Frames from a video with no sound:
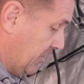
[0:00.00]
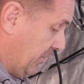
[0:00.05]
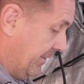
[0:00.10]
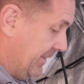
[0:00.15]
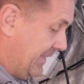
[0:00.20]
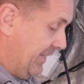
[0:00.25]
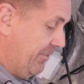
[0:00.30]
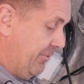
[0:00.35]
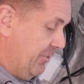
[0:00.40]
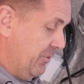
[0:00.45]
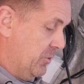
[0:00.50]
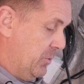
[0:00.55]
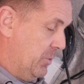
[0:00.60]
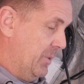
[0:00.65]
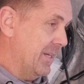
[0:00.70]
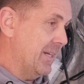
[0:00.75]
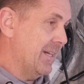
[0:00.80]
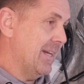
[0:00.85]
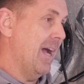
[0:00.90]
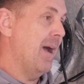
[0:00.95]
the difference
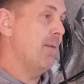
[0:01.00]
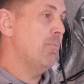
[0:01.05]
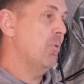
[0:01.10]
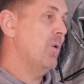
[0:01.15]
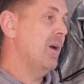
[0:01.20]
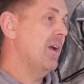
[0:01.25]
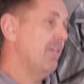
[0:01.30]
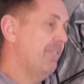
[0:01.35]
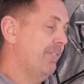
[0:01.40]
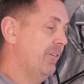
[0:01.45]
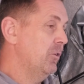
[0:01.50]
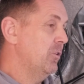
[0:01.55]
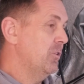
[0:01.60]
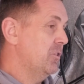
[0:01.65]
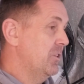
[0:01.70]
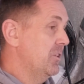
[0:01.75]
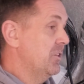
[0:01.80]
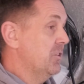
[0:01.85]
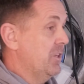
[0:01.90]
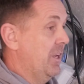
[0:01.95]
between CarboAir
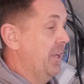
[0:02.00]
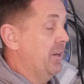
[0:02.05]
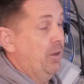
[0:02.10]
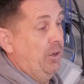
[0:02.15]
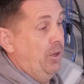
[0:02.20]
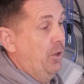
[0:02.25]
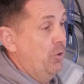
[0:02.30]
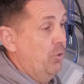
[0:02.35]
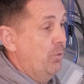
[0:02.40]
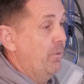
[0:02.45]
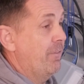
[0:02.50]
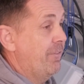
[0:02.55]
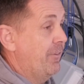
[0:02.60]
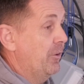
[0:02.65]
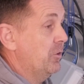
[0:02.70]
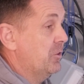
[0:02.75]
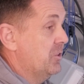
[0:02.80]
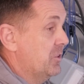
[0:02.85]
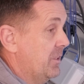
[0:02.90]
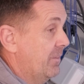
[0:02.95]
filters and a lot of other
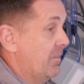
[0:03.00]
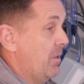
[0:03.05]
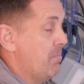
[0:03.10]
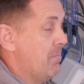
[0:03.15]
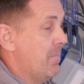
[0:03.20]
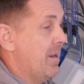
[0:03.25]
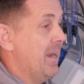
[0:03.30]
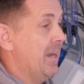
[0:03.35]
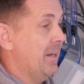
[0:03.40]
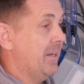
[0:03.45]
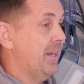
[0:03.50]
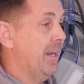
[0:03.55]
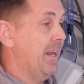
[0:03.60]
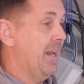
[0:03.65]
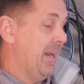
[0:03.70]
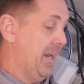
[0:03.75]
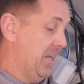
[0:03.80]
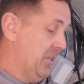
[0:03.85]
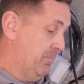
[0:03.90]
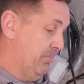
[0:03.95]
filters on the market
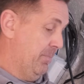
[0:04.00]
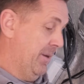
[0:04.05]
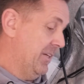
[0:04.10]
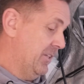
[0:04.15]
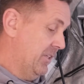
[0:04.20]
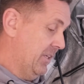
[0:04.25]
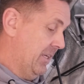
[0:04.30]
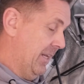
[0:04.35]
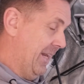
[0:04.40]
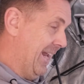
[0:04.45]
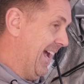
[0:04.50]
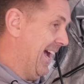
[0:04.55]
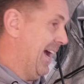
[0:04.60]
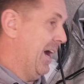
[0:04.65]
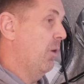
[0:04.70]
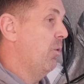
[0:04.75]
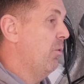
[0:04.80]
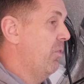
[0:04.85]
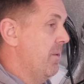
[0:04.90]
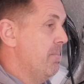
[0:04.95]
is basically how they're